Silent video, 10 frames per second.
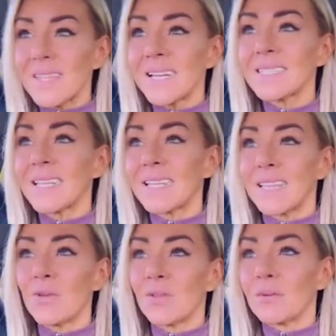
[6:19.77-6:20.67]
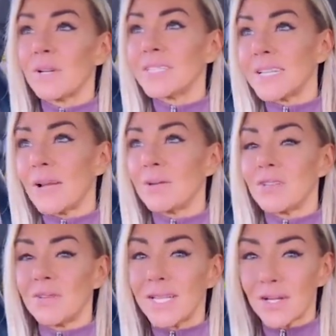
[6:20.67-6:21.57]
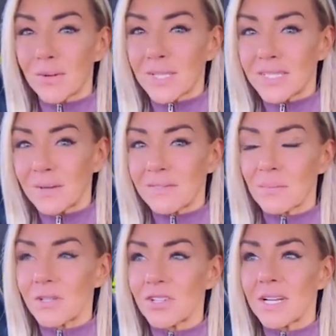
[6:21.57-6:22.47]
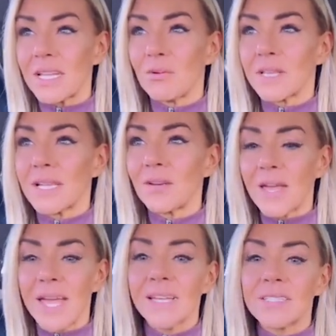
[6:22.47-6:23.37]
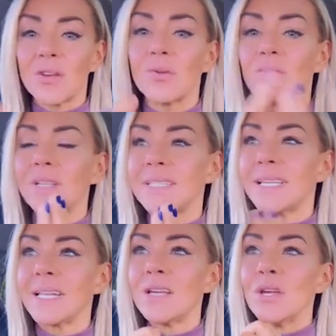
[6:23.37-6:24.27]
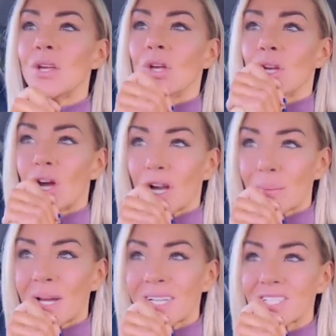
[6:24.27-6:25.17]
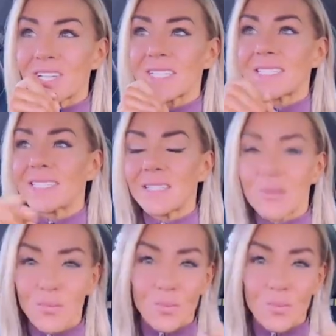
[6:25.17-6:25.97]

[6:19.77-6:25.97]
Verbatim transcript: That is like the only reason I would do keto unless you have something you're trying to heal with it. Okay, so listen, carbohydrates.